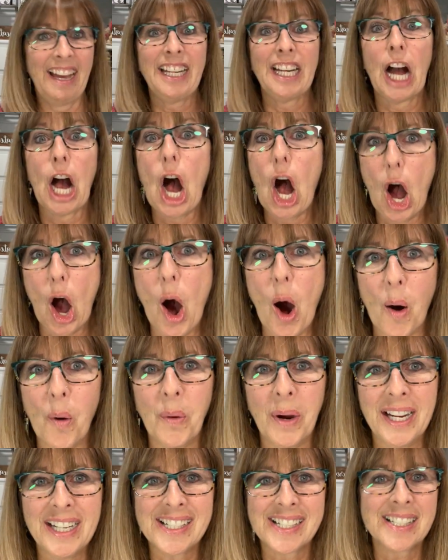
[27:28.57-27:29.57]
Like
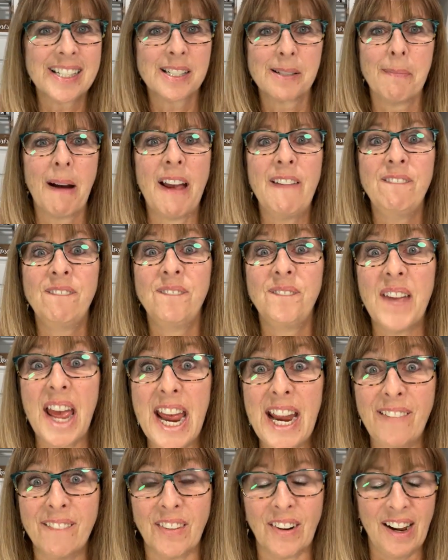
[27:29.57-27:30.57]
always, it's my
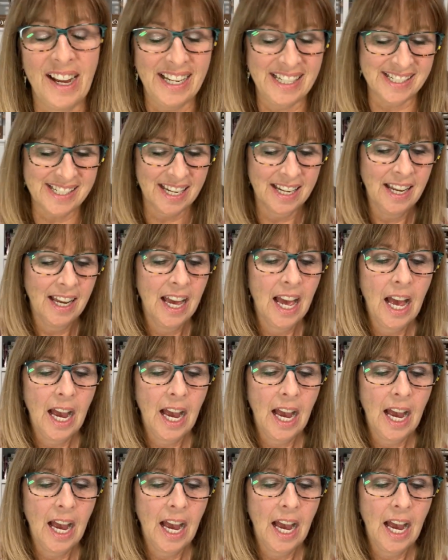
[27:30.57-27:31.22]
favorite.